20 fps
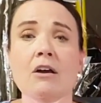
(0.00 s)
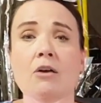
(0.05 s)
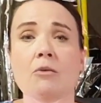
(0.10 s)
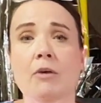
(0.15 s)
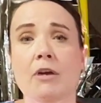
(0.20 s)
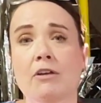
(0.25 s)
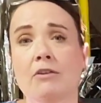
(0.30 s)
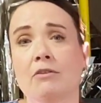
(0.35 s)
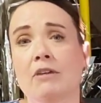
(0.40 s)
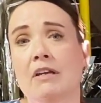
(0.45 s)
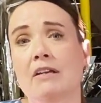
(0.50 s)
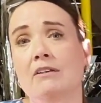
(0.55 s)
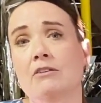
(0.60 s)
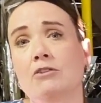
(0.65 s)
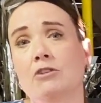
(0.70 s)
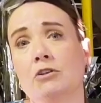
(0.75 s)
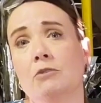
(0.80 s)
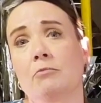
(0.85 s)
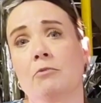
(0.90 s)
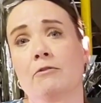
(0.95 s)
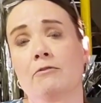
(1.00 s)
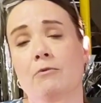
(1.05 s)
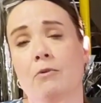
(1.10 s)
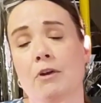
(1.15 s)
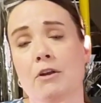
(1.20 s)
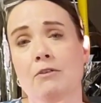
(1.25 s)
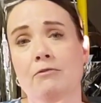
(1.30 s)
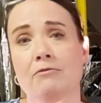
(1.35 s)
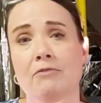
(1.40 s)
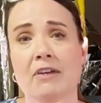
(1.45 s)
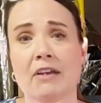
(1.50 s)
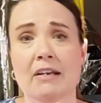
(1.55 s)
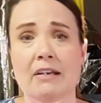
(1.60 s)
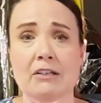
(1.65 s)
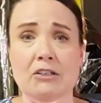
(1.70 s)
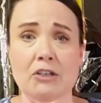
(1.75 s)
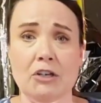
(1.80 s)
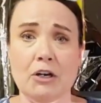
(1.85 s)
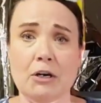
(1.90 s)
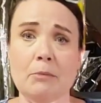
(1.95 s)
what you need to do before you feed
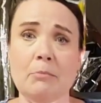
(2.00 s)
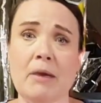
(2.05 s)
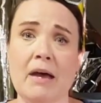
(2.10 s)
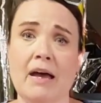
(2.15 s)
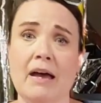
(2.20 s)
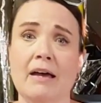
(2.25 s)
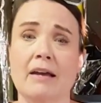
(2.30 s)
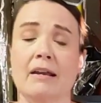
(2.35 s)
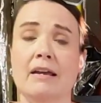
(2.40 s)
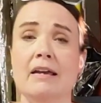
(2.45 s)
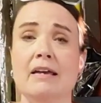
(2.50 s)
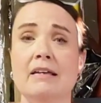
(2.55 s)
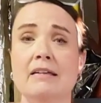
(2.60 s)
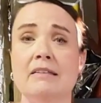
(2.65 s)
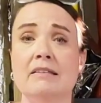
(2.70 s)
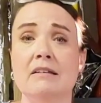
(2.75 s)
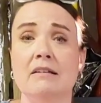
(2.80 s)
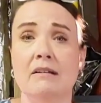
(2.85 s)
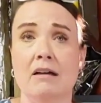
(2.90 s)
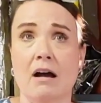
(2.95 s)
it to your pet is